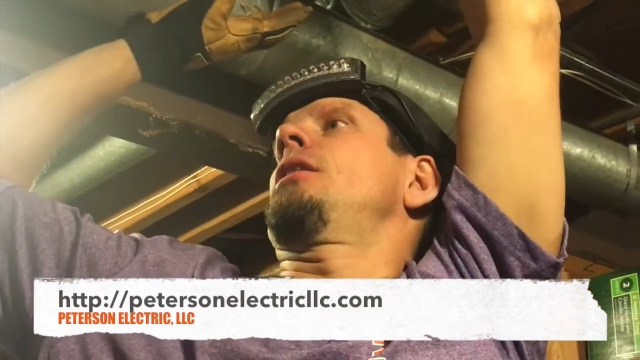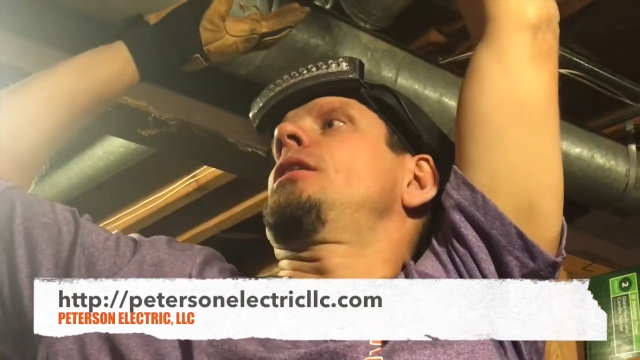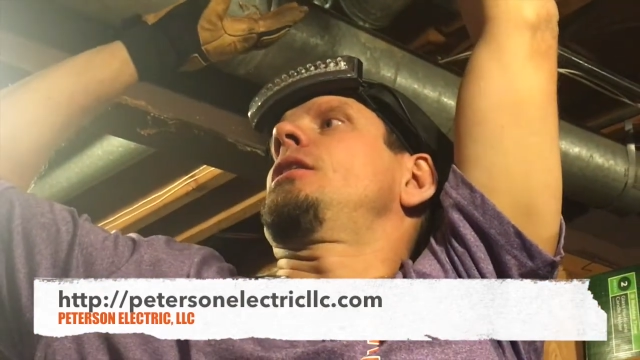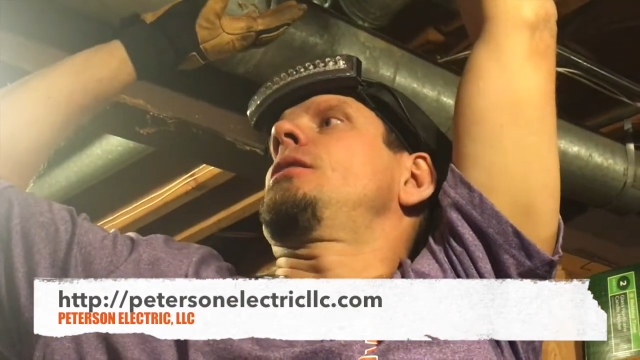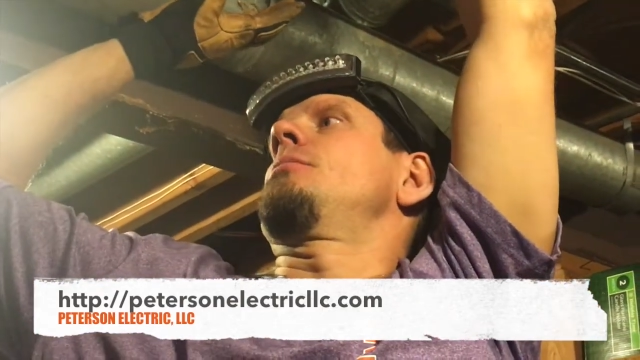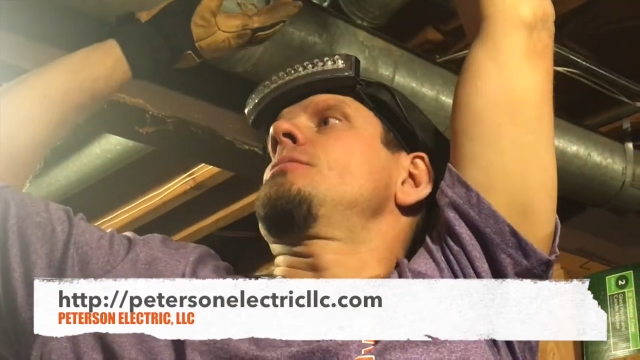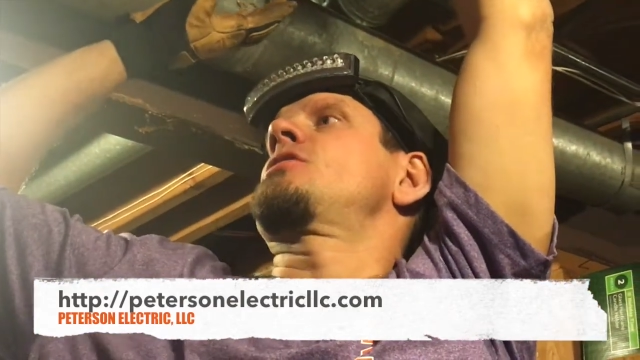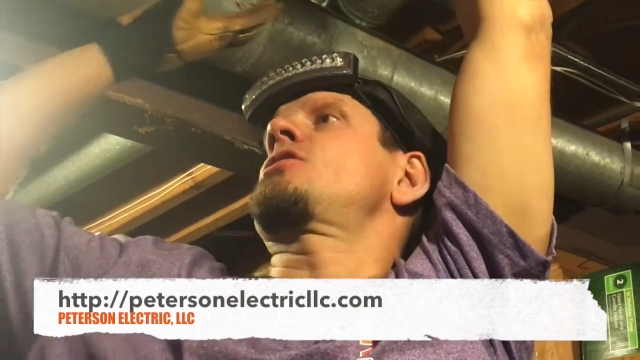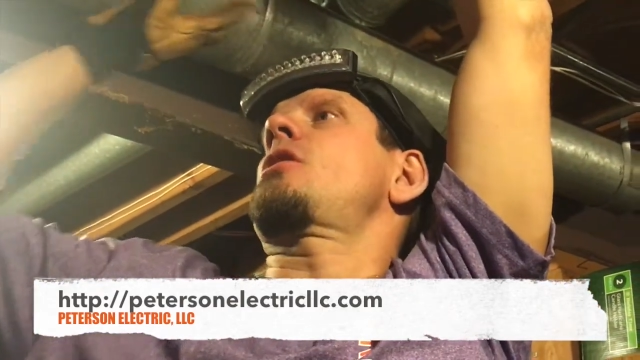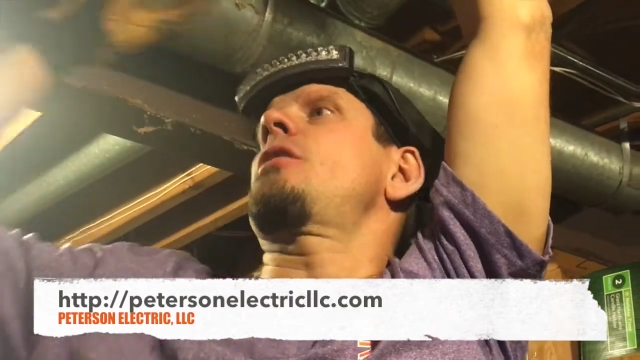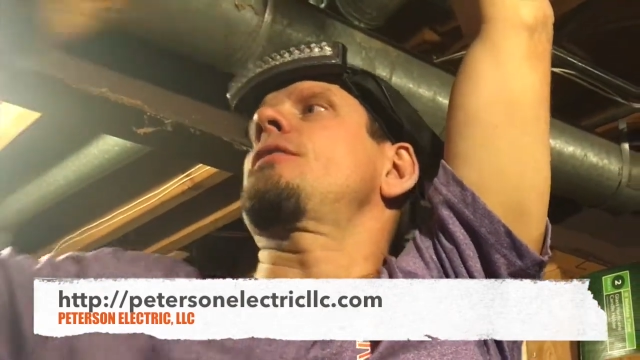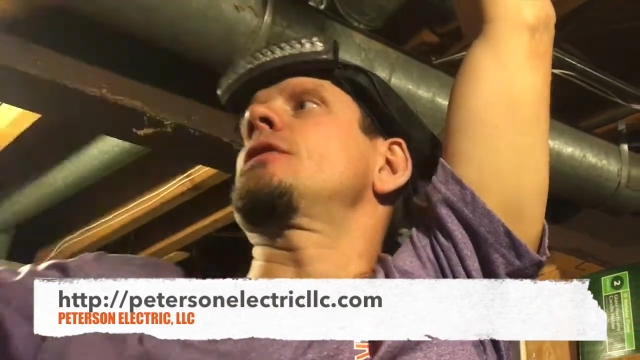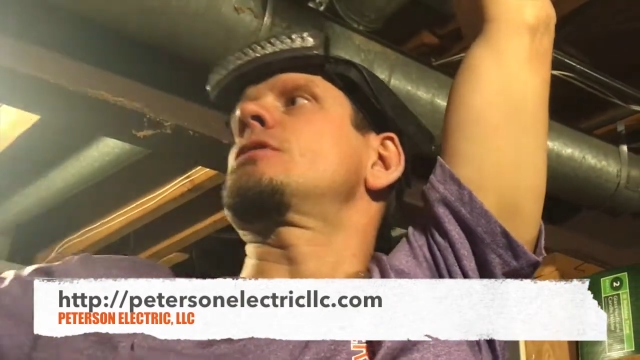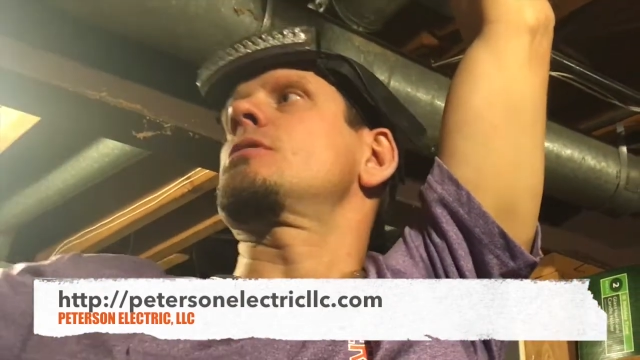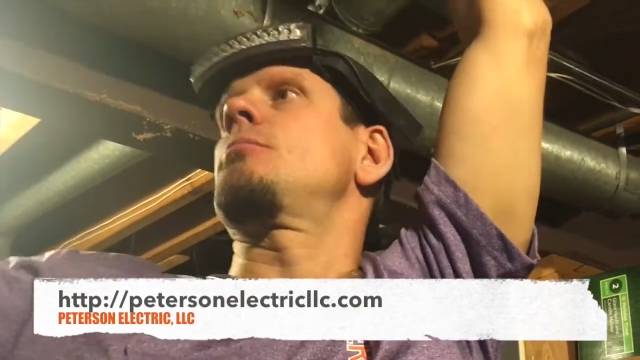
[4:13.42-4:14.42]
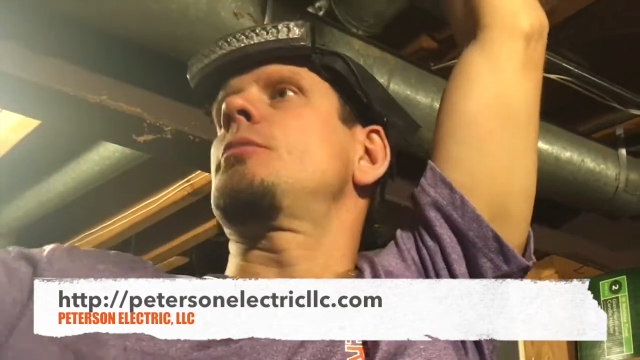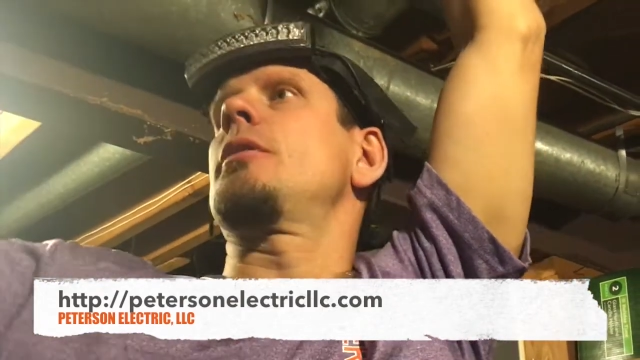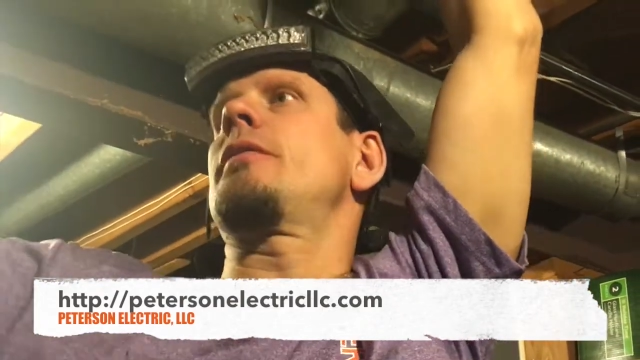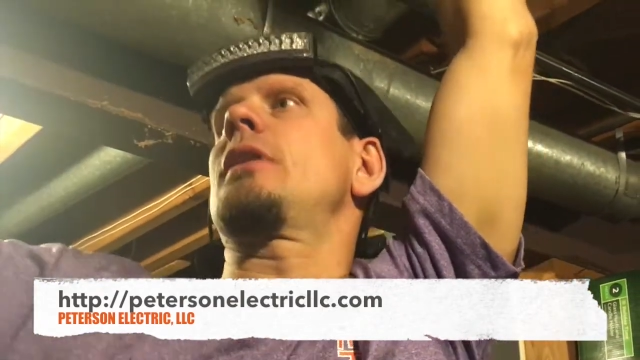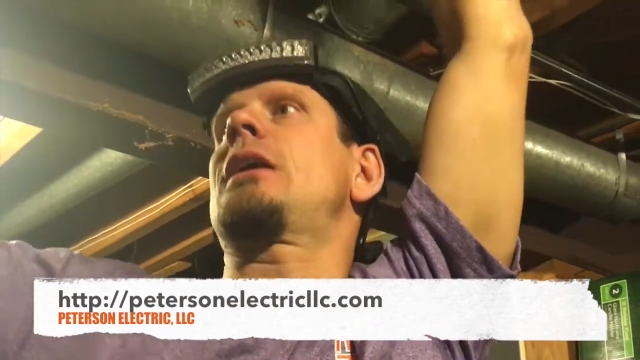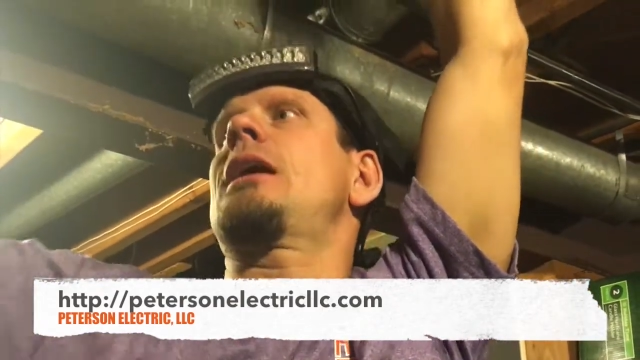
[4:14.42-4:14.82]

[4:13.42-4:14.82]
um, soffits above the